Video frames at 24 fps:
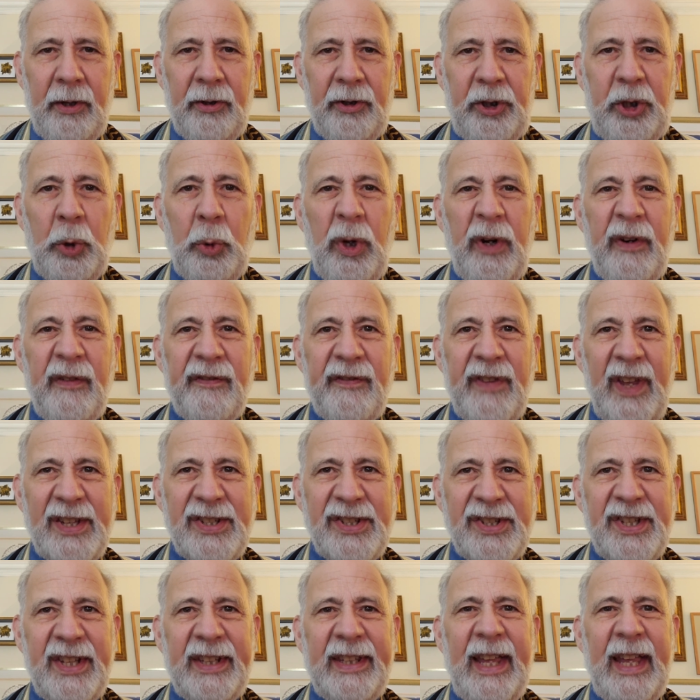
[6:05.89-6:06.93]
To
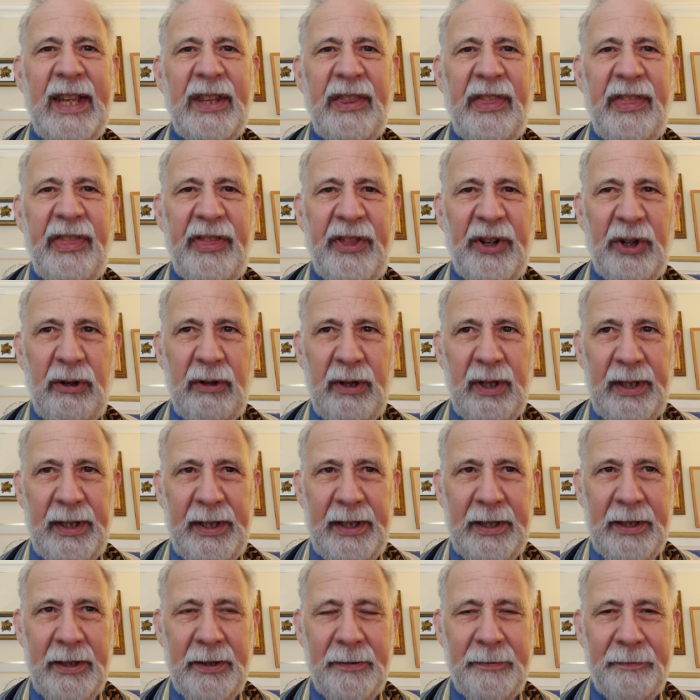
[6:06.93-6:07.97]
investigate
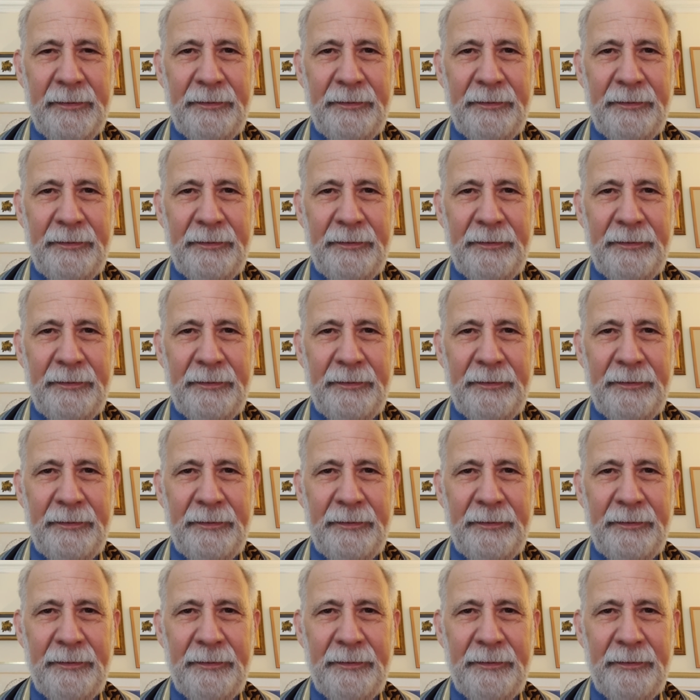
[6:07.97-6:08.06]
thoroughly.